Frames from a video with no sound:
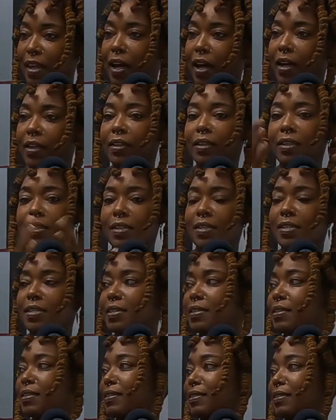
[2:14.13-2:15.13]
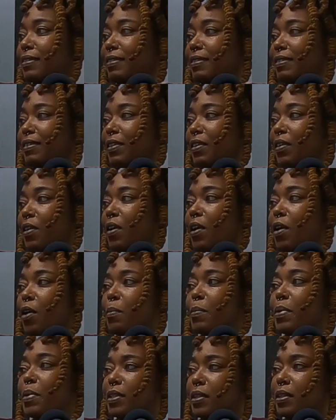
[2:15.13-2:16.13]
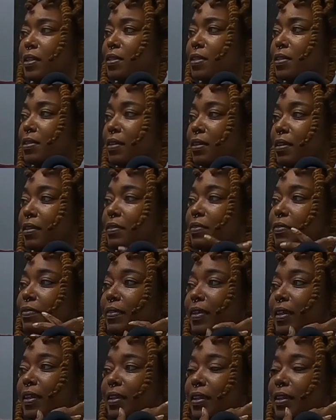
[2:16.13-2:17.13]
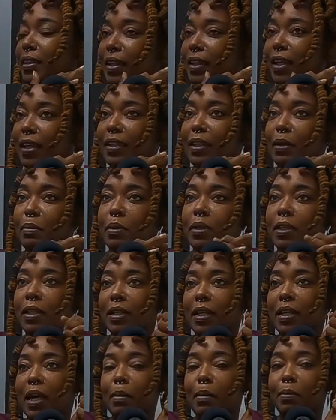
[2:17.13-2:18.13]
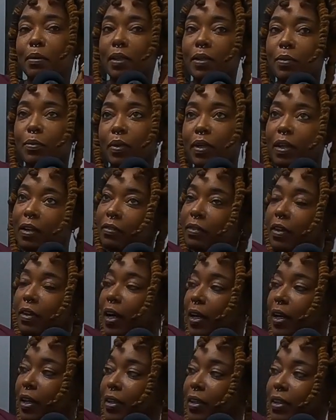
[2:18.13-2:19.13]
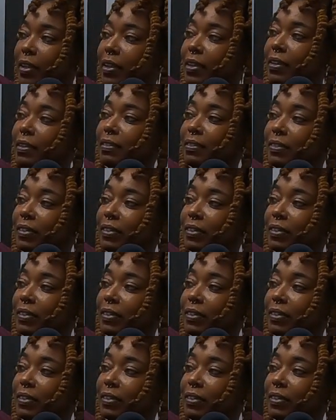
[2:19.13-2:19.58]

Stylist a whole bunch of good stuff. Okay. I like so. dibbling and dabbling in whatever I can.